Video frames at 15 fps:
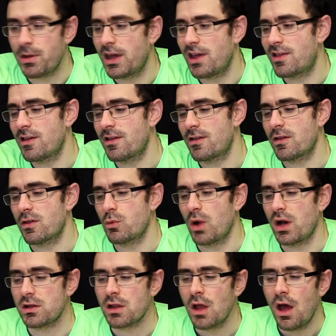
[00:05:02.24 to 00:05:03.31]
pieces as
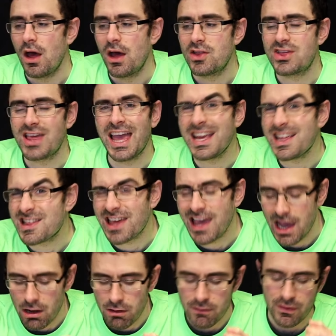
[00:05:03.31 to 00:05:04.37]
well, takes
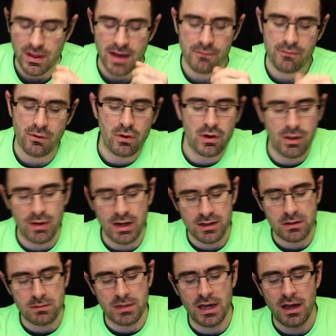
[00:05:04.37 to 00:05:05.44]
care of that for you a
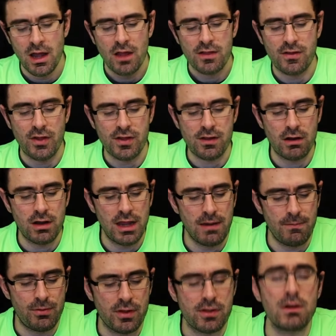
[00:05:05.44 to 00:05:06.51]
little bit. So there's
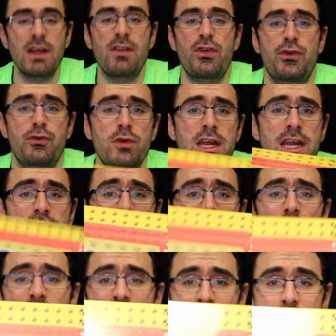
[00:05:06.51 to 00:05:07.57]
only 3
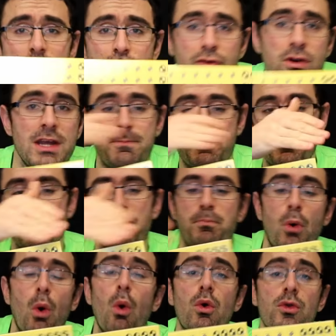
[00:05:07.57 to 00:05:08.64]

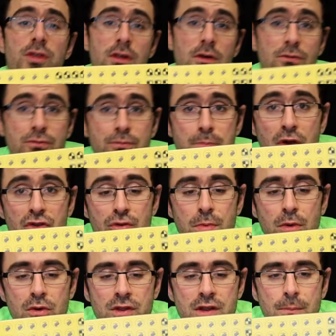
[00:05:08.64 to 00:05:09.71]
boards of punch
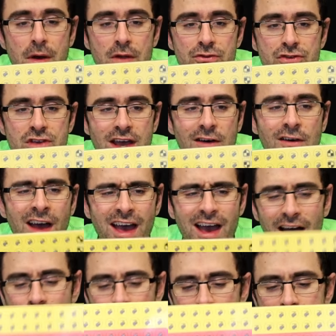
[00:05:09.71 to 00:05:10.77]
boards to punch out,
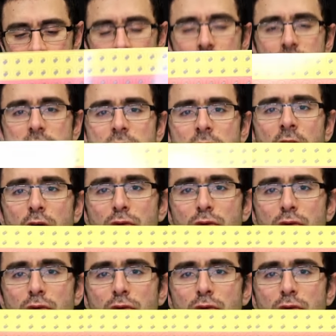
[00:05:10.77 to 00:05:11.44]
and these cover